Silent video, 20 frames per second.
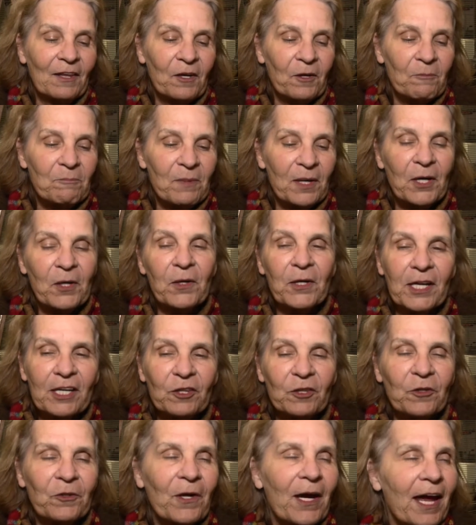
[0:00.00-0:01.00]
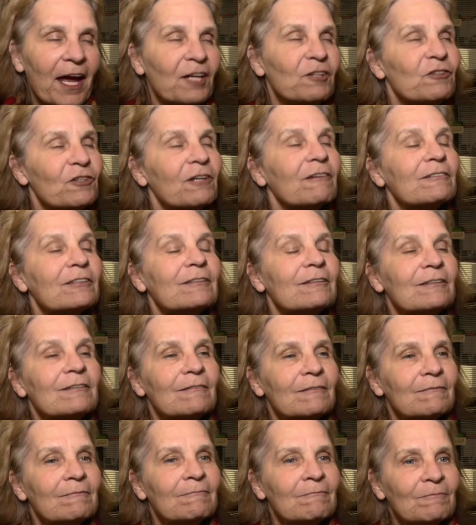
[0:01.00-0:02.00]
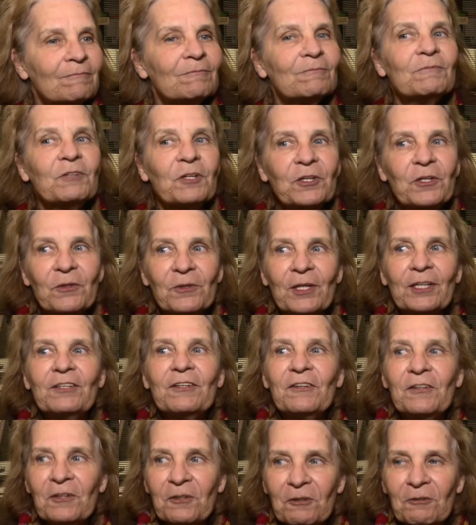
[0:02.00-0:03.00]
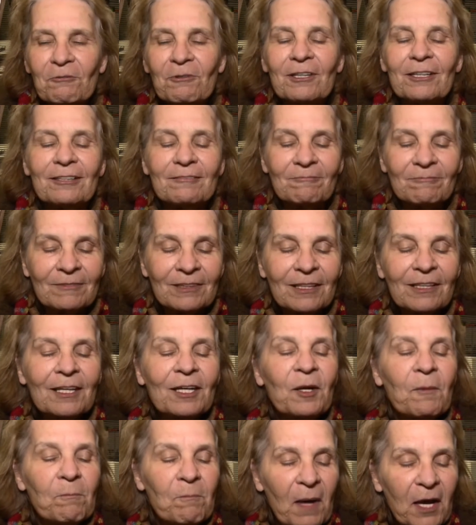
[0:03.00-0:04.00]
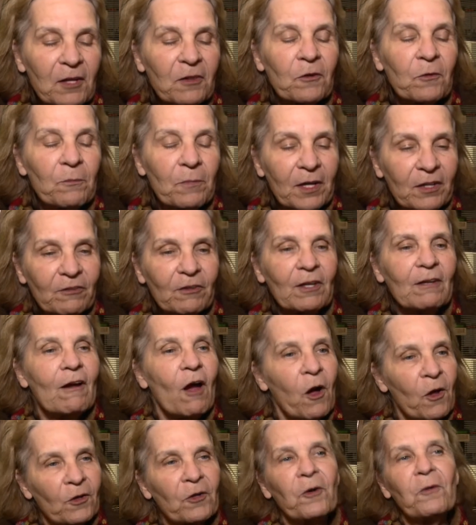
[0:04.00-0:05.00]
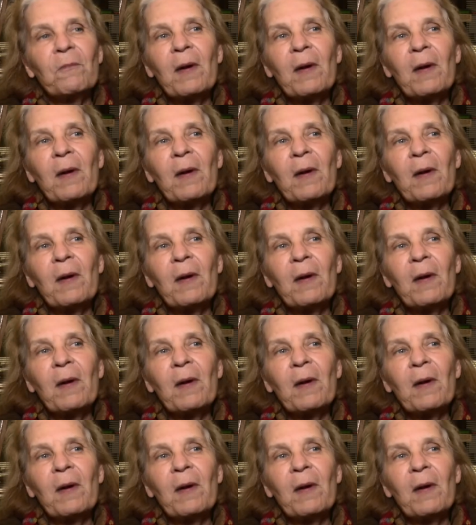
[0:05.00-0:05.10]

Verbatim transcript: they're burying their adjuncts they're going to uh, make their budget on our